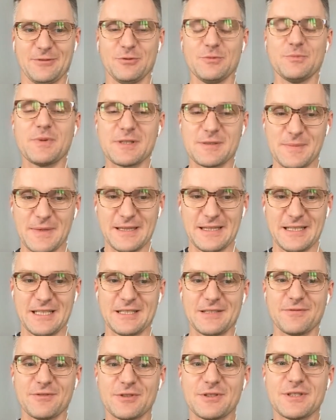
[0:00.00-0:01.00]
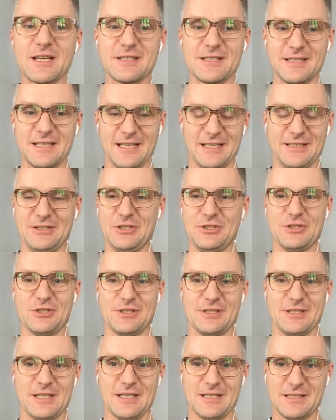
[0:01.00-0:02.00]
Look, even the tactical
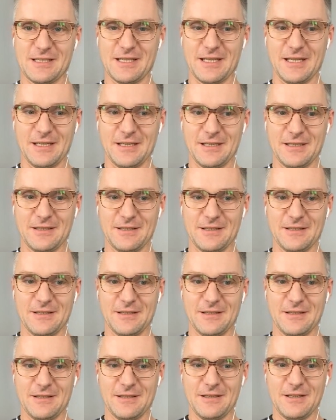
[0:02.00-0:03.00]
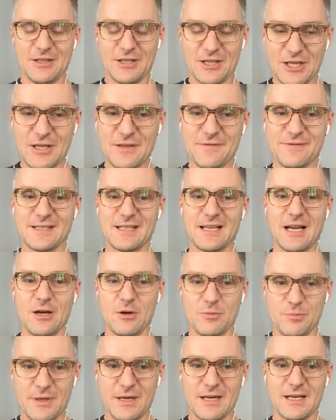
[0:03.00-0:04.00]
objectives. The Kiev operation
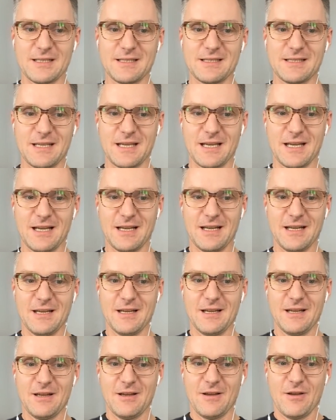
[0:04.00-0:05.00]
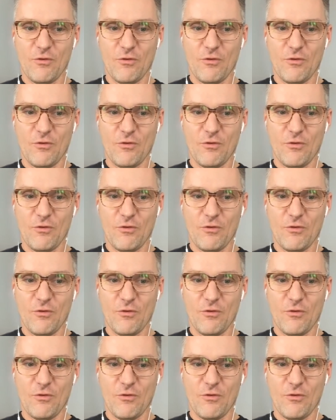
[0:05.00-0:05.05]
is a complete failure.